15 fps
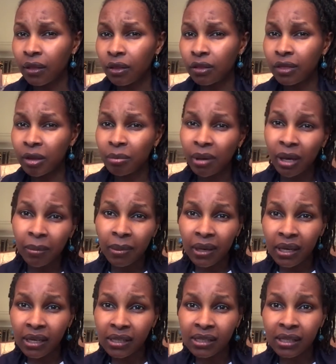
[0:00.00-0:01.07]
the
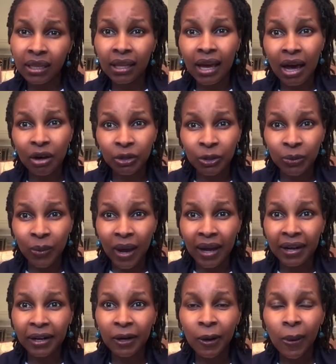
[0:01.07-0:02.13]
babies and the
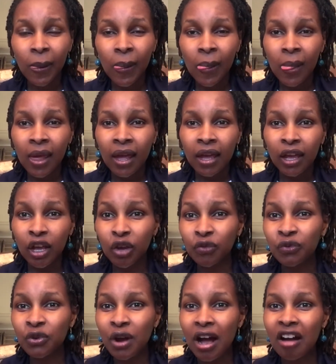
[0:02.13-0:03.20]
housework.
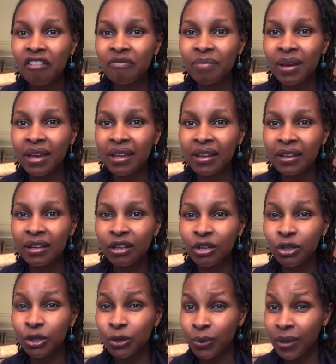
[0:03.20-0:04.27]
If you have been
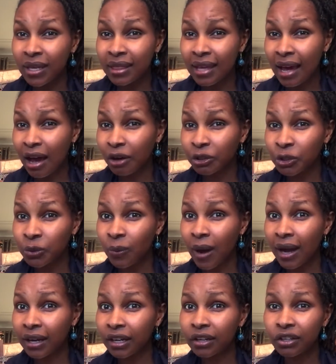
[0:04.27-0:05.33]
doing the
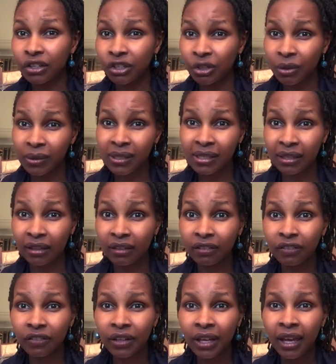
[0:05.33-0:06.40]
housework yourself
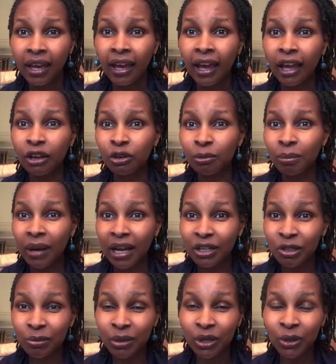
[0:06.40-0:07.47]
and you plan
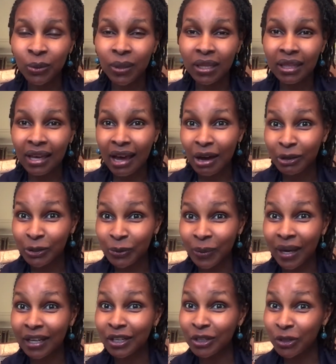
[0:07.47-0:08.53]
to be doing the
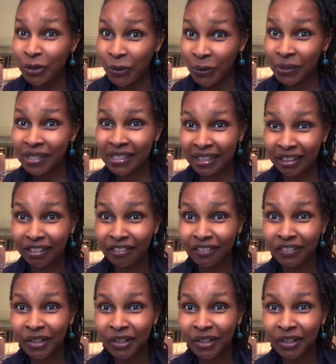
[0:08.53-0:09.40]
housework yourself